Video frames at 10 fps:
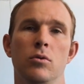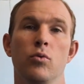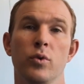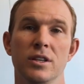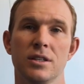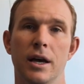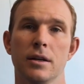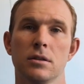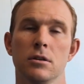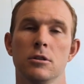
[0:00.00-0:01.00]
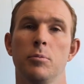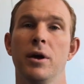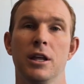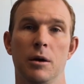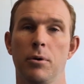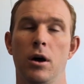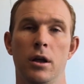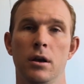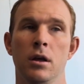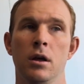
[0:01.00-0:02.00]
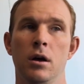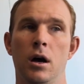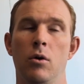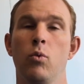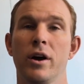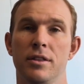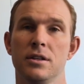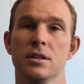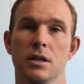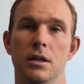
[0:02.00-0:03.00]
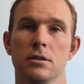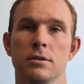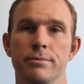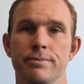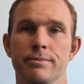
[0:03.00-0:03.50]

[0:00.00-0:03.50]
reset depending upon where the disc is.